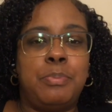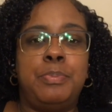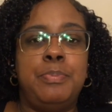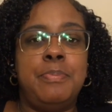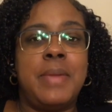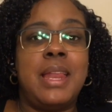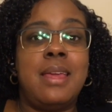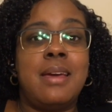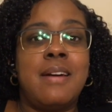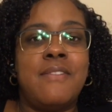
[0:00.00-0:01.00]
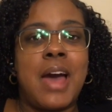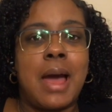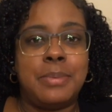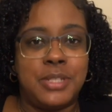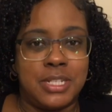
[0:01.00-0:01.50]
many of
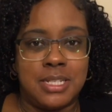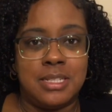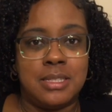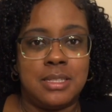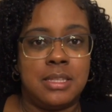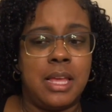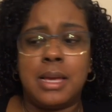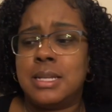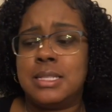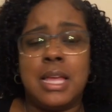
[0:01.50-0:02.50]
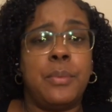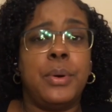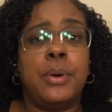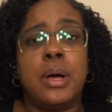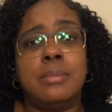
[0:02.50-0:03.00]
options. They could have said,
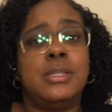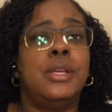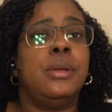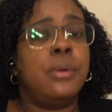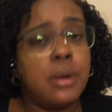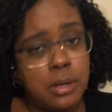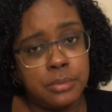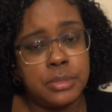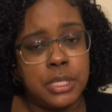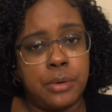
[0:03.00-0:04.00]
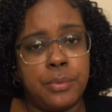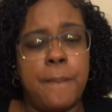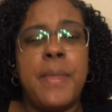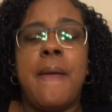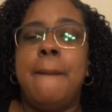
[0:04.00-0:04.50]
we'll come to your hotel
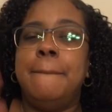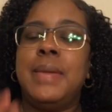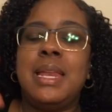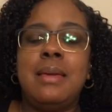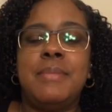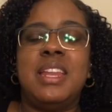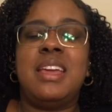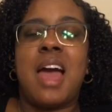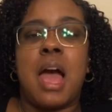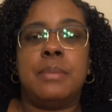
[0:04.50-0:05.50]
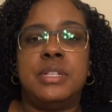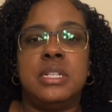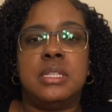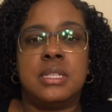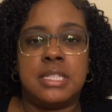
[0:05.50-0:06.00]
room. Many
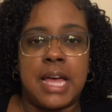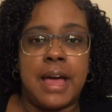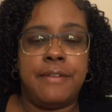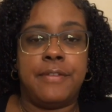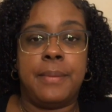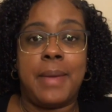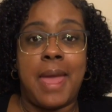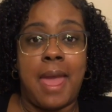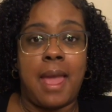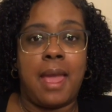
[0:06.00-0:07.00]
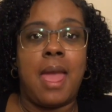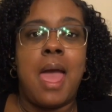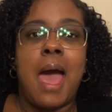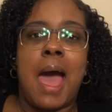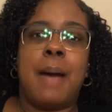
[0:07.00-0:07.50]
options aside from, hey,
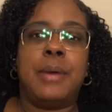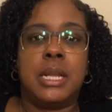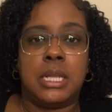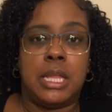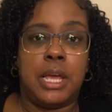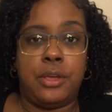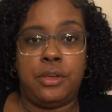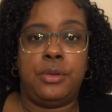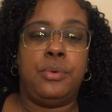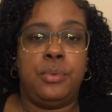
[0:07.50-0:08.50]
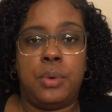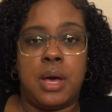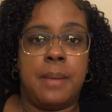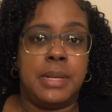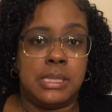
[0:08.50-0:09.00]
I'm going to let you
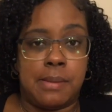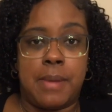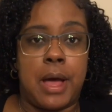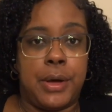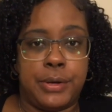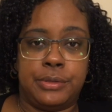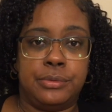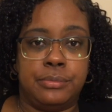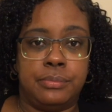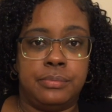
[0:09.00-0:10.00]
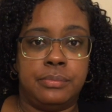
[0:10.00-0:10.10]
come into my home